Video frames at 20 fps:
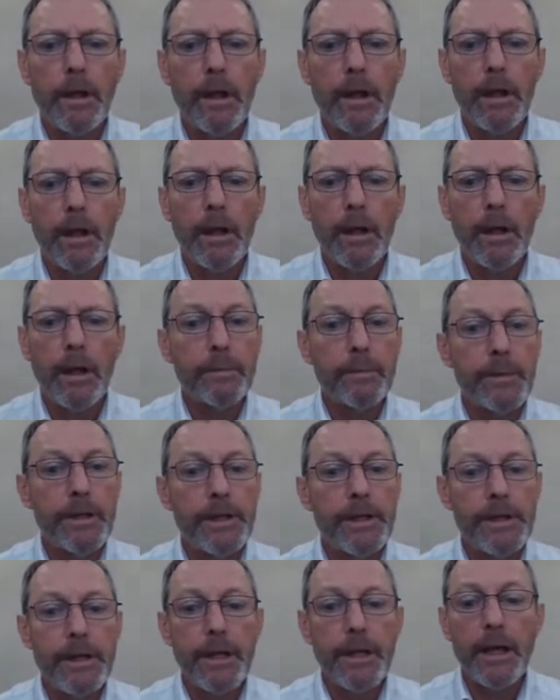Uh, but the
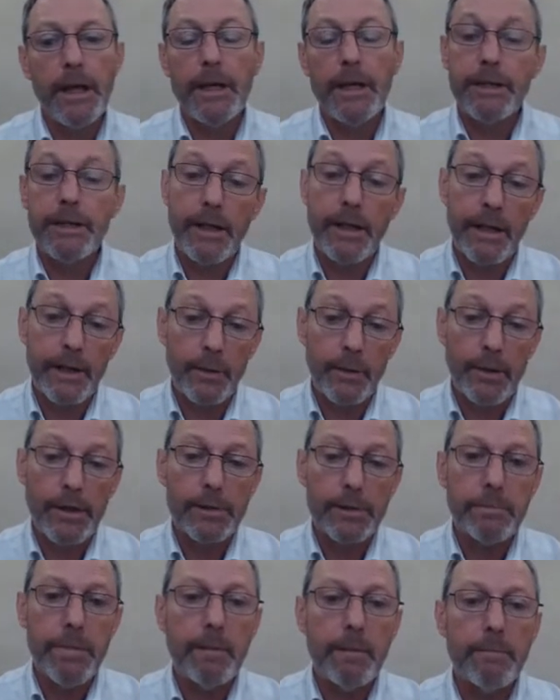PCA, together
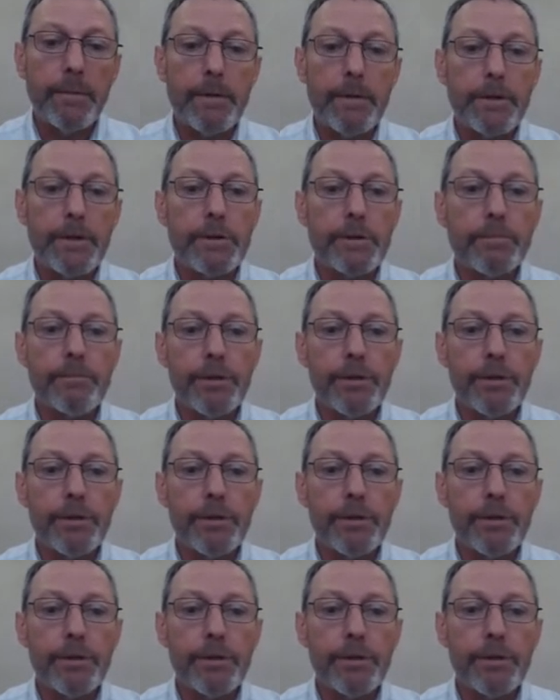with its members,